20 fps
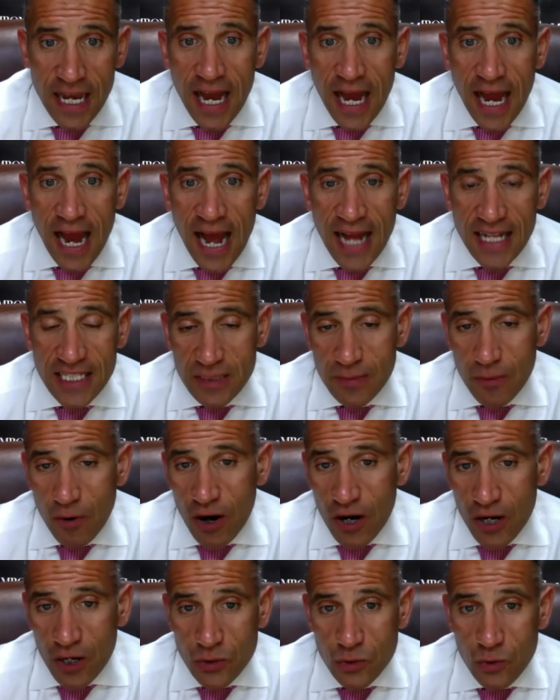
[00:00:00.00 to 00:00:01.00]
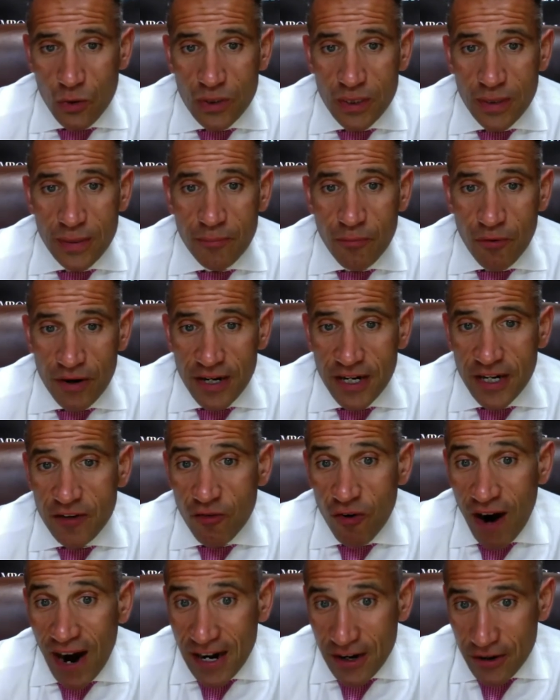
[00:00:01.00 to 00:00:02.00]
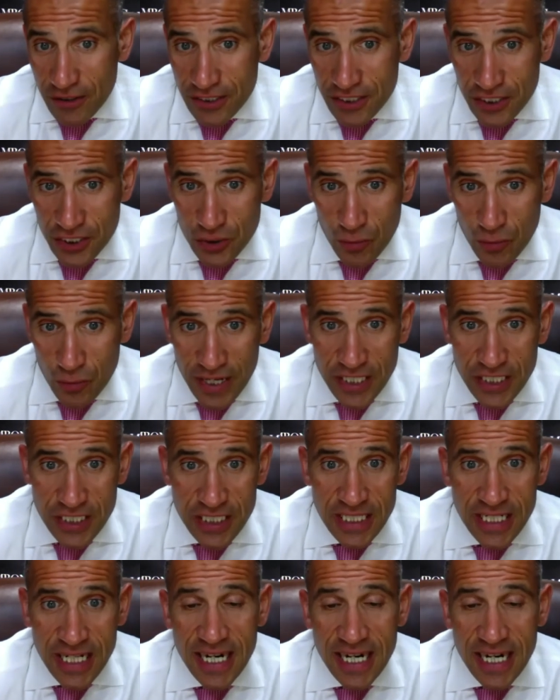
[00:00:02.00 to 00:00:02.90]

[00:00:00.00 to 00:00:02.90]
had some articles on the Brittany Griner situation.